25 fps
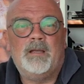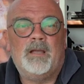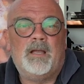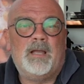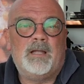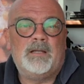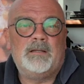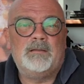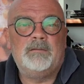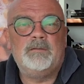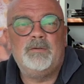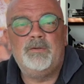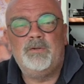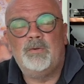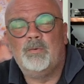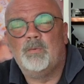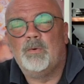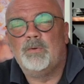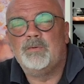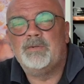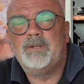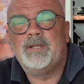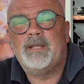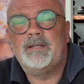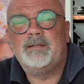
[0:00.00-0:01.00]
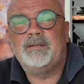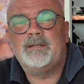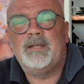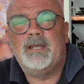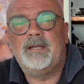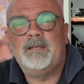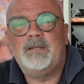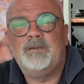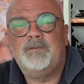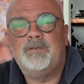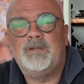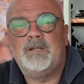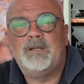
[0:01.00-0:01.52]
and you won't get
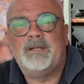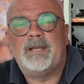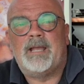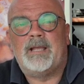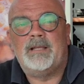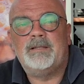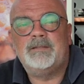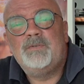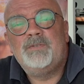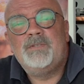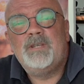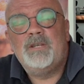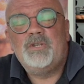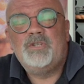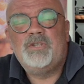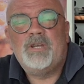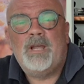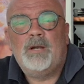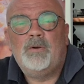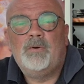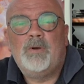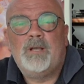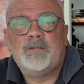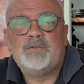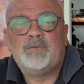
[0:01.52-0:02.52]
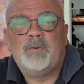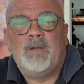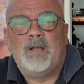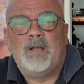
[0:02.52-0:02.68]
anything nice. Stay shallow as